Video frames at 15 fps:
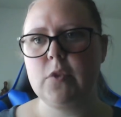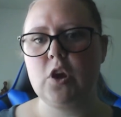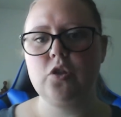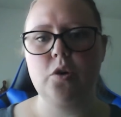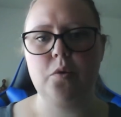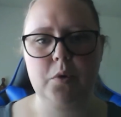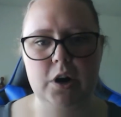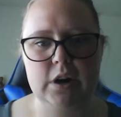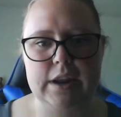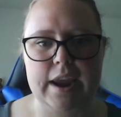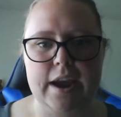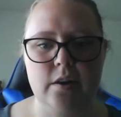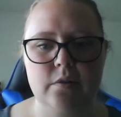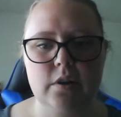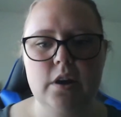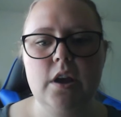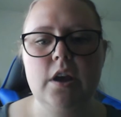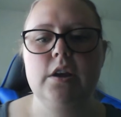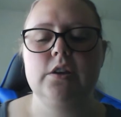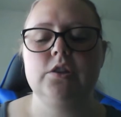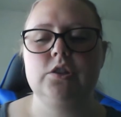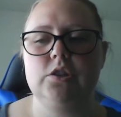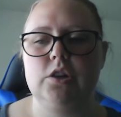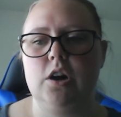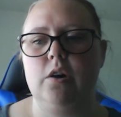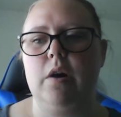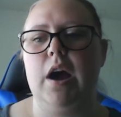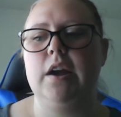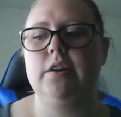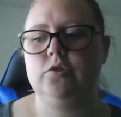the word count,
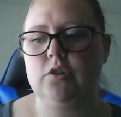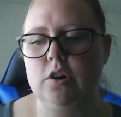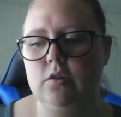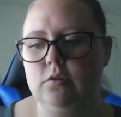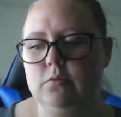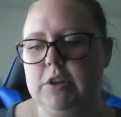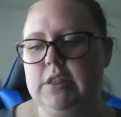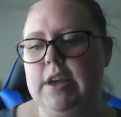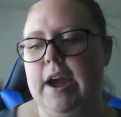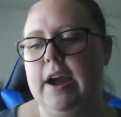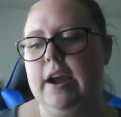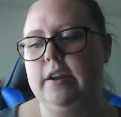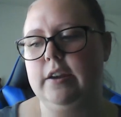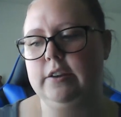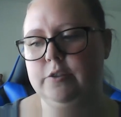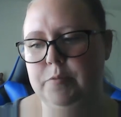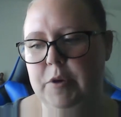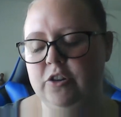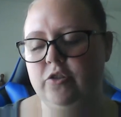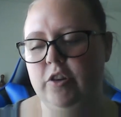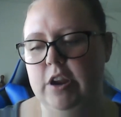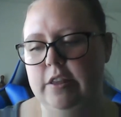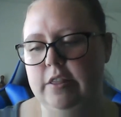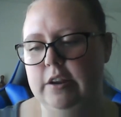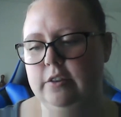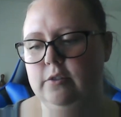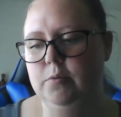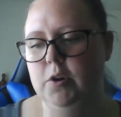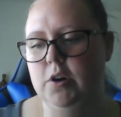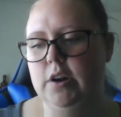so I struggled with that, especially in
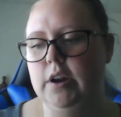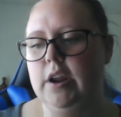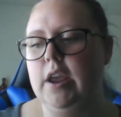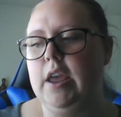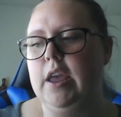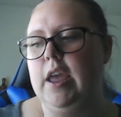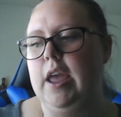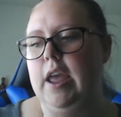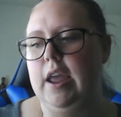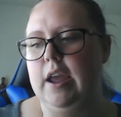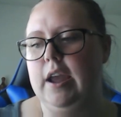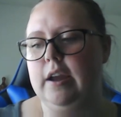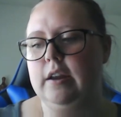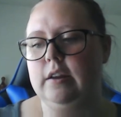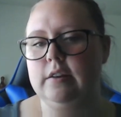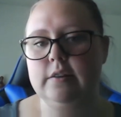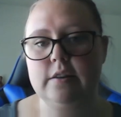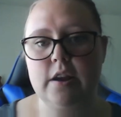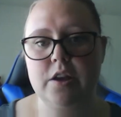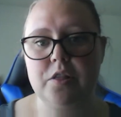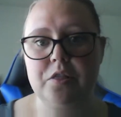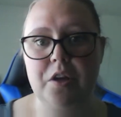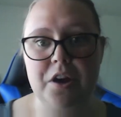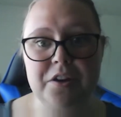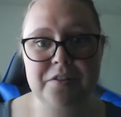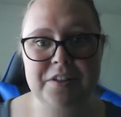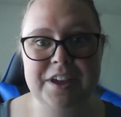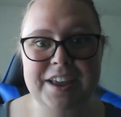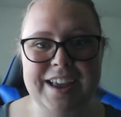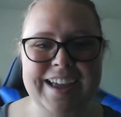this one. And
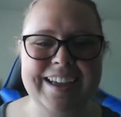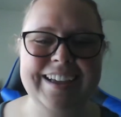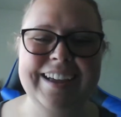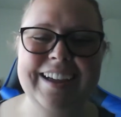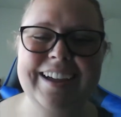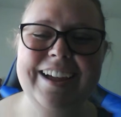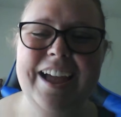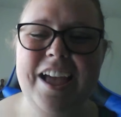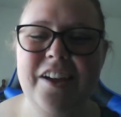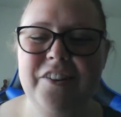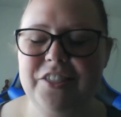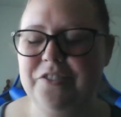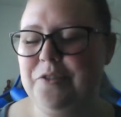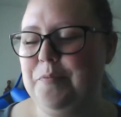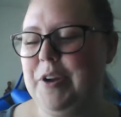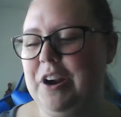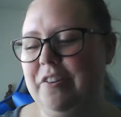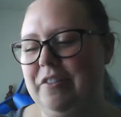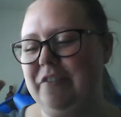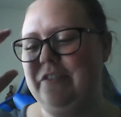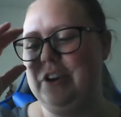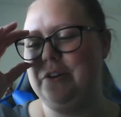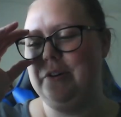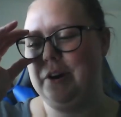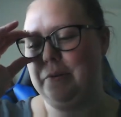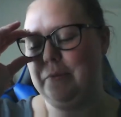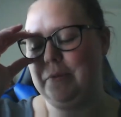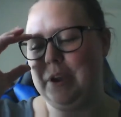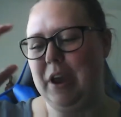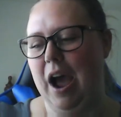luckily, through peer review,
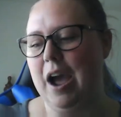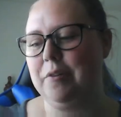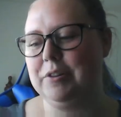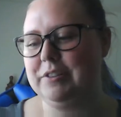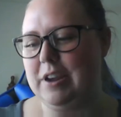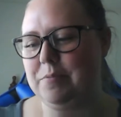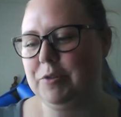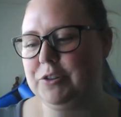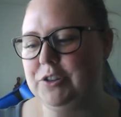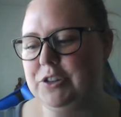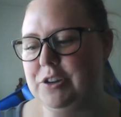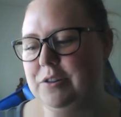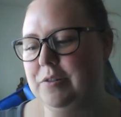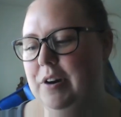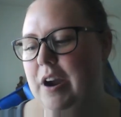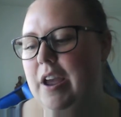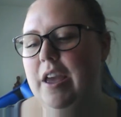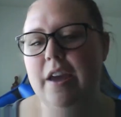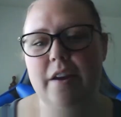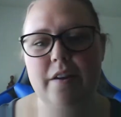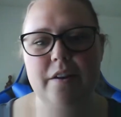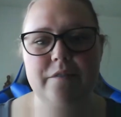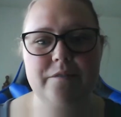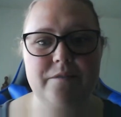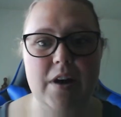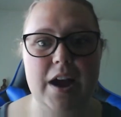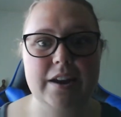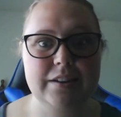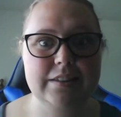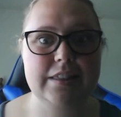I was able to
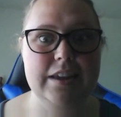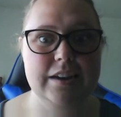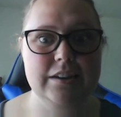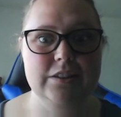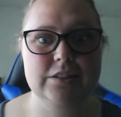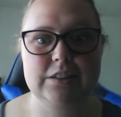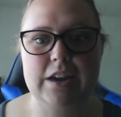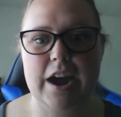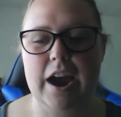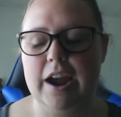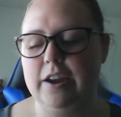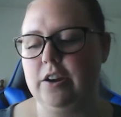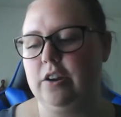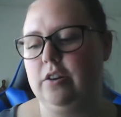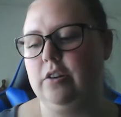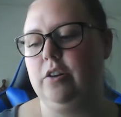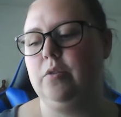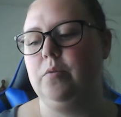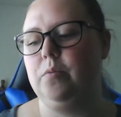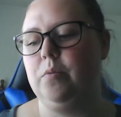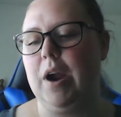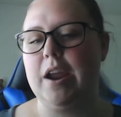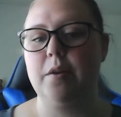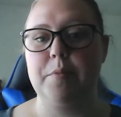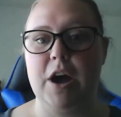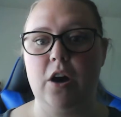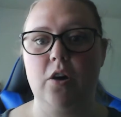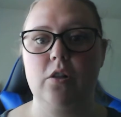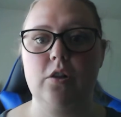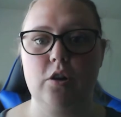find things that I could write
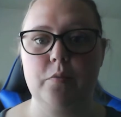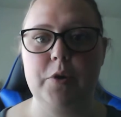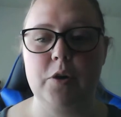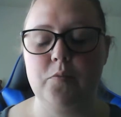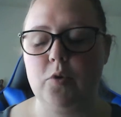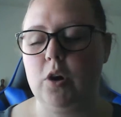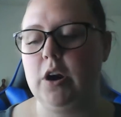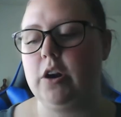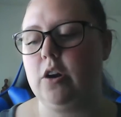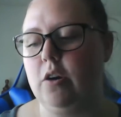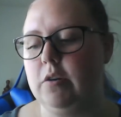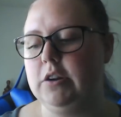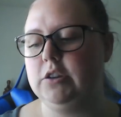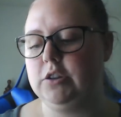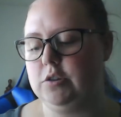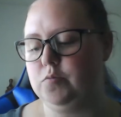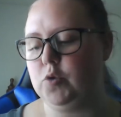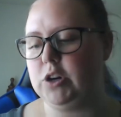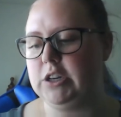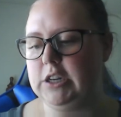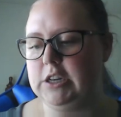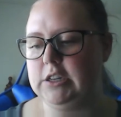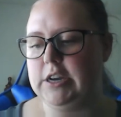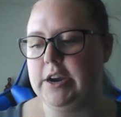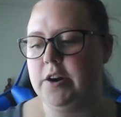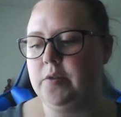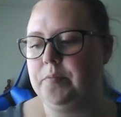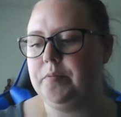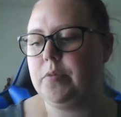about a little bit more and go into more detail.